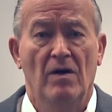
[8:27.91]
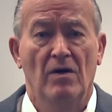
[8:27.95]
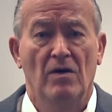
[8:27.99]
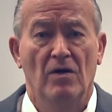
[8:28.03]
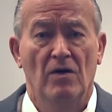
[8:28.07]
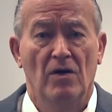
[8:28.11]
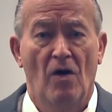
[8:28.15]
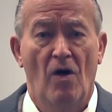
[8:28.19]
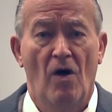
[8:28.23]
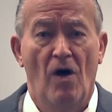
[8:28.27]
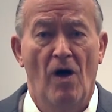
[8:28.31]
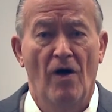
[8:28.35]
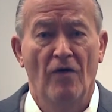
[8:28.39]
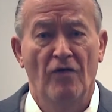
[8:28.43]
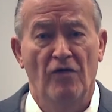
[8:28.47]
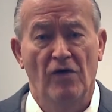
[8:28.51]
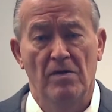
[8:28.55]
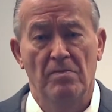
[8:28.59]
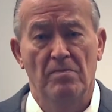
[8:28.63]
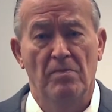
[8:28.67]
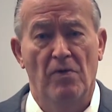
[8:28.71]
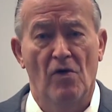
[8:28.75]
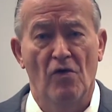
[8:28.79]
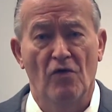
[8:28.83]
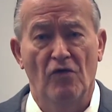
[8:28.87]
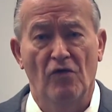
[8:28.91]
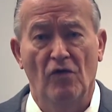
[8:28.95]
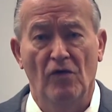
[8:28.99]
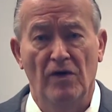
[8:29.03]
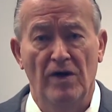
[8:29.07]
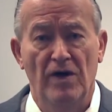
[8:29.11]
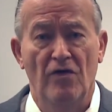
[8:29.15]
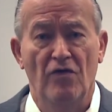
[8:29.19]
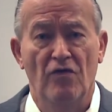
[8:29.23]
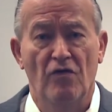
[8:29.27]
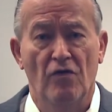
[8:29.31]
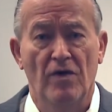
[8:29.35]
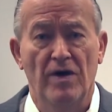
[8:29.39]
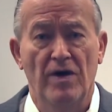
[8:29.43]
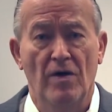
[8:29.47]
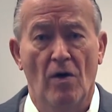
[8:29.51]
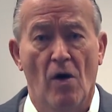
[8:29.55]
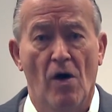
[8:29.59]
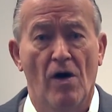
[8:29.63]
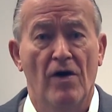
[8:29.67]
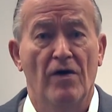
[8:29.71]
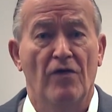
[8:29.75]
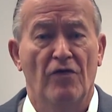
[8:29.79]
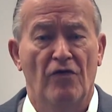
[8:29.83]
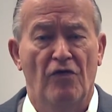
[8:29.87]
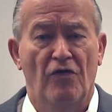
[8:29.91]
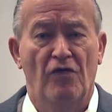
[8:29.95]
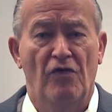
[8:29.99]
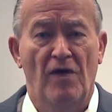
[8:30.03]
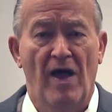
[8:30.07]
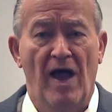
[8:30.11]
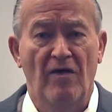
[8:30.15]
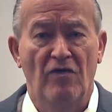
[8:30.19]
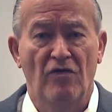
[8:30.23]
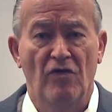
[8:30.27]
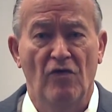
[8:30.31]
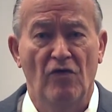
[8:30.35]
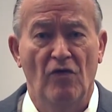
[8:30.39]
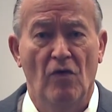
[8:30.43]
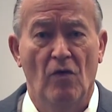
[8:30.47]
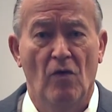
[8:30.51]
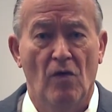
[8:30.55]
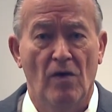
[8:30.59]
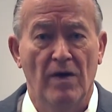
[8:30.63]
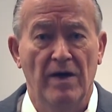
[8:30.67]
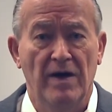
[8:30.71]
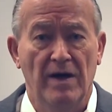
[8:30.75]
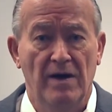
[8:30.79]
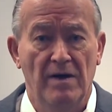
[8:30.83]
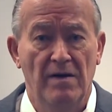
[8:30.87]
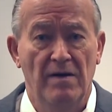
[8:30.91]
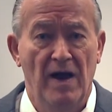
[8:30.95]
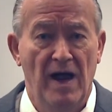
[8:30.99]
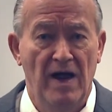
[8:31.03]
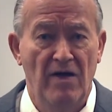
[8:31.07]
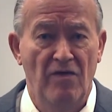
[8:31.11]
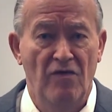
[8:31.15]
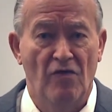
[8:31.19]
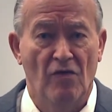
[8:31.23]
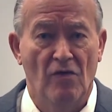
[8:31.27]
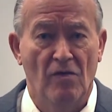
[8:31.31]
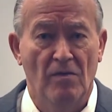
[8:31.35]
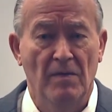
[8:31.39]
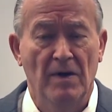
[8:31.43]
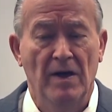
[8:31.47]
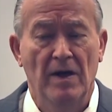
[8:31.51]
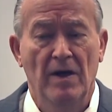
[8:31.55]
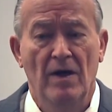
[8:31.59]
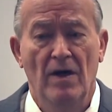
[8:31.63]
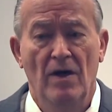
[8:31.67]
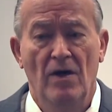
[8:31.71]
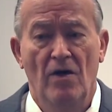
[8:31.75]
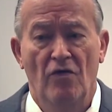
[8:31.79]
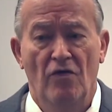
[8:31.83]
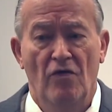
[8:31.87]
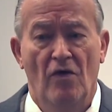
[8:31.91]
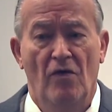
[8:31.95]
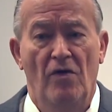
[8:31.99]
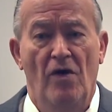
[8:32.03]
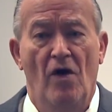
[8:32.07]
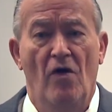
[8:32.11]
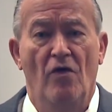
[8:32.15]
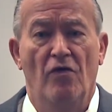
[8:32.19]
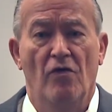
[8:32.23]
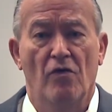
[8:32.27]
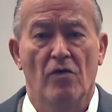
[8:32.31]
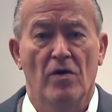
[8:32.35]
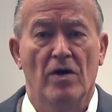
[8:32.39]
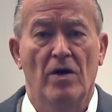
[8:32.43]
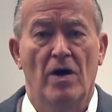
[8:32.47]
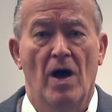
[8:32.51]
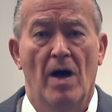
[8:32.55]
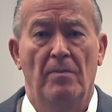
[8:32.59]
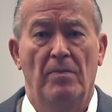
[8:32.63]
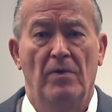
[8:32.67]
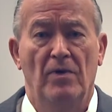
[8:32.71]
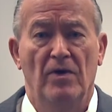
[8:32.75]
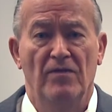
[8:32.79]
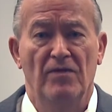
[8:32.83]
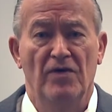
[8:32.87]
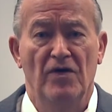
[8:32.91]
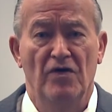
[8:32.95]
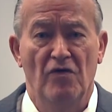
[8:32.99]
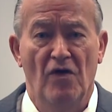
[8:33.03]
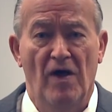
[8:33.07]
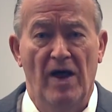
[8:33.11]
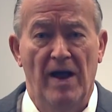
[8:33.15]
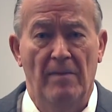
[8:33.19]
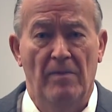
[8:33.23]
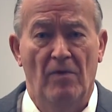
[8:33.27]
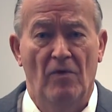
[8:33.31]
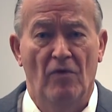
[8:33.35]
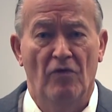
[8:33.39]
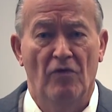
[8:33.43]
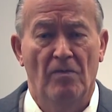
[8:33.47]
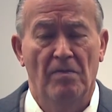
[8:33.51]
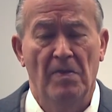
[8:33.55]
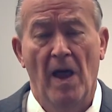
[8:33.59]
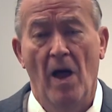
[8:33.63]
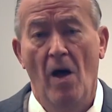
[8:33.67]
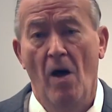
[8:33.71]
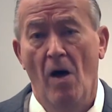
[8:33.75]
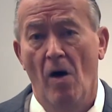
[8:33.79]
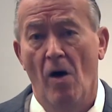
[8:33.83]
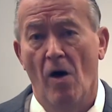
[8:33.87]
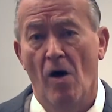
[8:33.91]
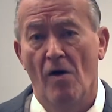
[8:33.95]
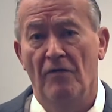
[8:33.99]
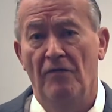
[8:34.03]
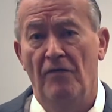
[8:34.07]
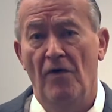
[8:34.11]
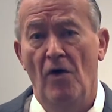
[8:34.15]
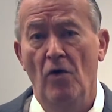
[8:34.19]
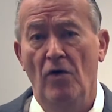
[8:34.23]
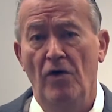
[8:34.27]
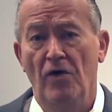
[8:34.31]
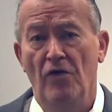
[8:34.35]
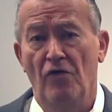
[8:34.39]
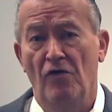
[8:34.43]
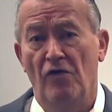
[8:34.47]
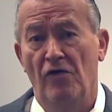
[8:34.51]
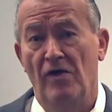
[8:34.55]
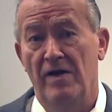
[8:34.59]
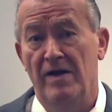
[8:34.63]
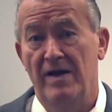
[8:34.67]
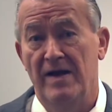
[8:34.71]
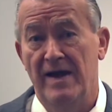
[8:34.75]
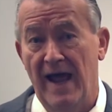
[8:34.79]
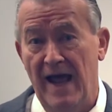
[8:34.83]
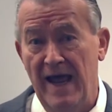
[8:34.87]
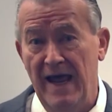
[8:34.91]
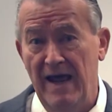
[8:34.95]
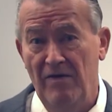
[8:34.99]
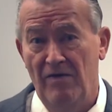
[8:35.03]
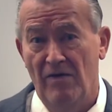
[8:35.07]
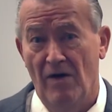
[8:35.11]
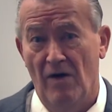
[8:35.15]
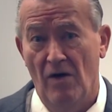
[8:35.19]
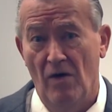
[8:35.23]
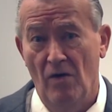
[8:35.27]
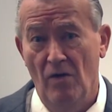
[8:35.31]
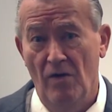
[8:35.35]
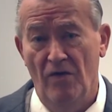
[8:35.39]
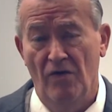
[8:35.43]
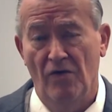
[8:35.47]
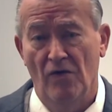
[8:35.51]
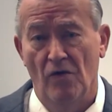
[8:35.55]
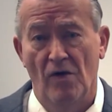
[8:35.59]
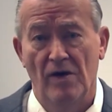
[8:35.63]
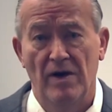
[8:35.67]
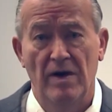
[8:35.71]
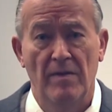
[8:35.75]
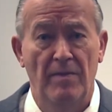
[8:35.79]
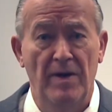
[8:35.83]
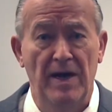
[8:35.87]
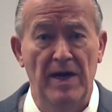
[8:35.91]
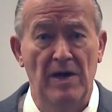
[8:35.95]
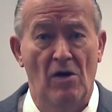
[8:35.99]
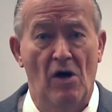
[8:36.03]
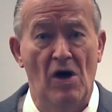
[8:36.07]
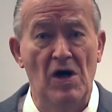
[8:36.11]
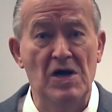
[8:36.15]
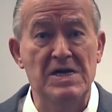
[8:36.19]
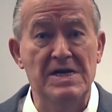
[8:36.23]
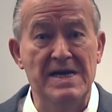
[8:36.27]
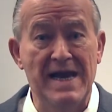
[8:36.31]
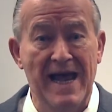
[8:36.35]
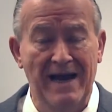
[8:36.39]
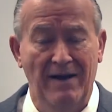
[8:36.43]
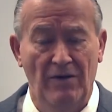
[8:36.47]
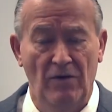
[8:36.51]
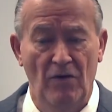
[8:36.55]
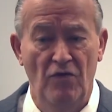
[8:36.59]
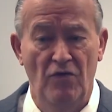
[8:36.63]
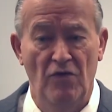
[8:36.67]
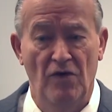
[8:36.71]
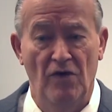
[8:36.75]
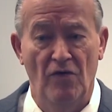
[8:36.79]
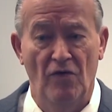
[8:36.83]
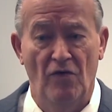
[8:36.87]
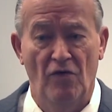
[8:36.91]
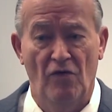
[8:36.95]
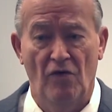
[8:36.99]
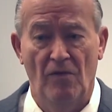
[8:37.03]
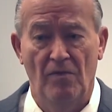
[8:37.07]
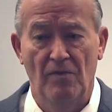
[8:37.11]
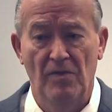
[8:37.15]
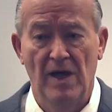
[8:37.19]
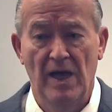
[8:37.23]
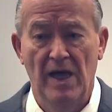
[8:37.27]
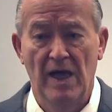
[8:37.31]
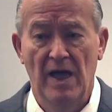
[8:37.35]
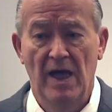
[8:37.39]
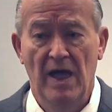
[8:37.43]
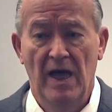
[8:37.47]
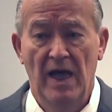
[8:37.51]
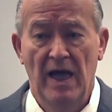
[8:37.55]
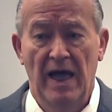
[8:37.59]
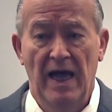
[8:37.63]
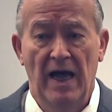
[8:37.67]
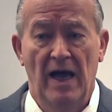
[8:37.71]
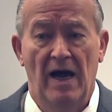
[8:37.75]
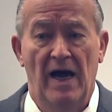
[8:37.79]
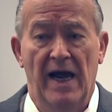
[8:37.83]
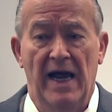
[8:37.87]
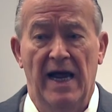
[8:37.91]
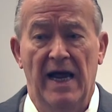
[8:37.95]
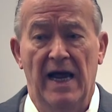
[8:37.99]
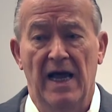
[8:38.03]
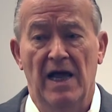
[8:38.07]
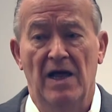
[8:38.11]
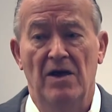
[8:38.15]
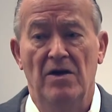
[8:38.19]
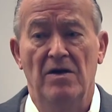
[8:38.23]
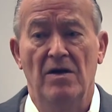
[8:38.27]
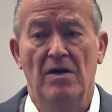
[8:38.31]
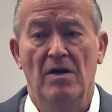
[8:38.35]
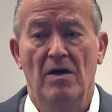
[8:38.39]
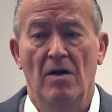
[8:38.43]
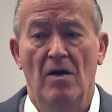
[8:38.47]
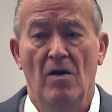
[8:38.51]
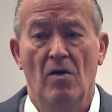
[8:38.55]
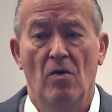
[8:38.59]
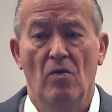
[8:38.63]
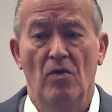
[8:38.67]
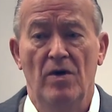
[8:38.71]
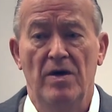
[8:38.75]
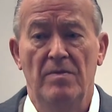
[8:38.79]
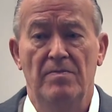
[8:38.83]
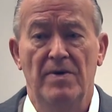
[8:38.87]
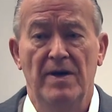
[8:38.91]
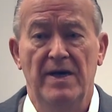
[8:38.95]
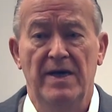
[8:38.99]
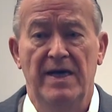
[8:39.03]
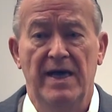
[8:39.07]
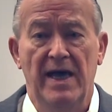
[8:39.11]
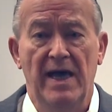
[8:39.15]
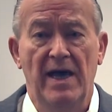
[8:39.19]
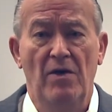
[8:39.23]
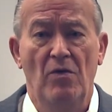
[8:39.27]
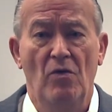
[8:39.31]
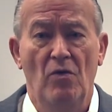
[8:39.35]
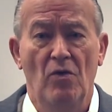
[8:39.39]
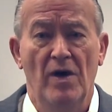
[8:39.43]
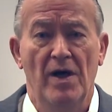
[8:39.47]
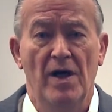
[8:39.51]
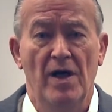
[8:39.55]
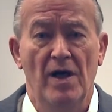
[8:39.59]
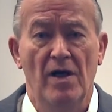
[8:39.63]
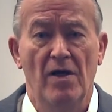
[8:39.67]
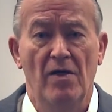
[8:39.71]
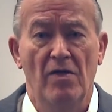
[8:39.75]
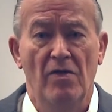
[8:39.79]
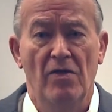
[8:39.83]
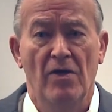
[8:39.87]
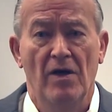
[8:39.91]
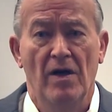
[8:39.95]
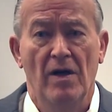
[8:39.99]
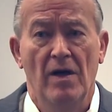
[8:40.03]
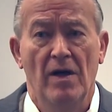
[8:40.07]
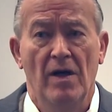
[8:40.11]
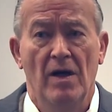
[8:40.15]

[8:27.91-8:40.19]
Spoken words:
laws and personal injury are statutory in nature. So those are a couple of examples. Our focus today, though, is going to be on negligence, and we begin with